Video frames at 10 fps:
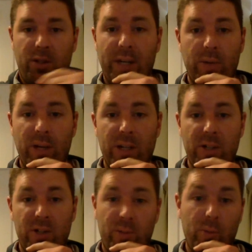anyone
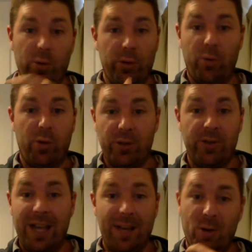in your sport that wanted
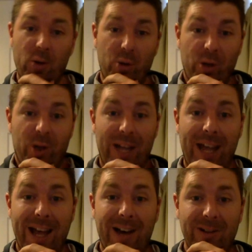to have a look at
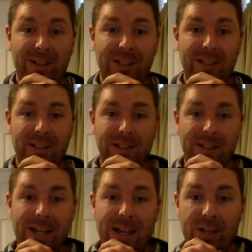how
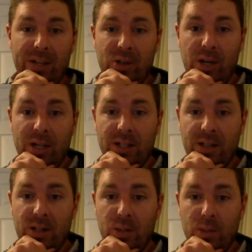that training
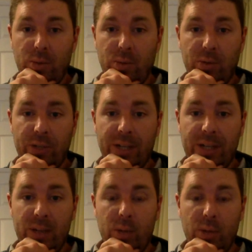session was put
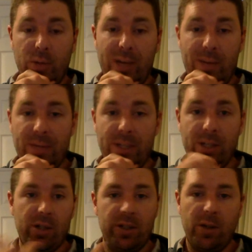together, what was happening
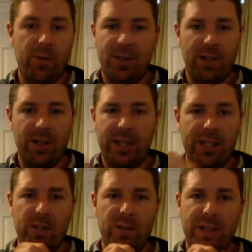in it, and obviously
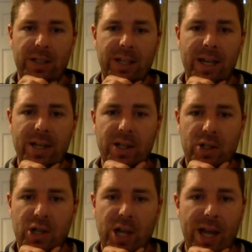then you can engage
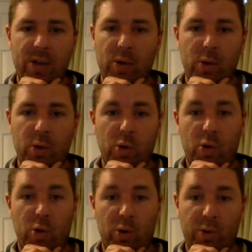in chat
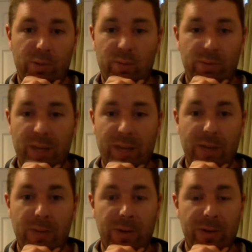or
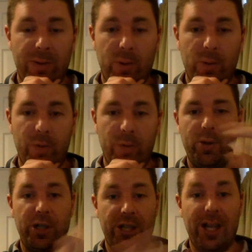other various forms of
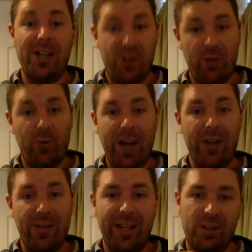communication
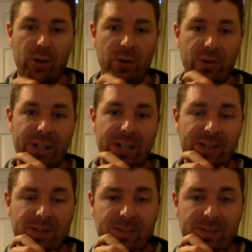around that content.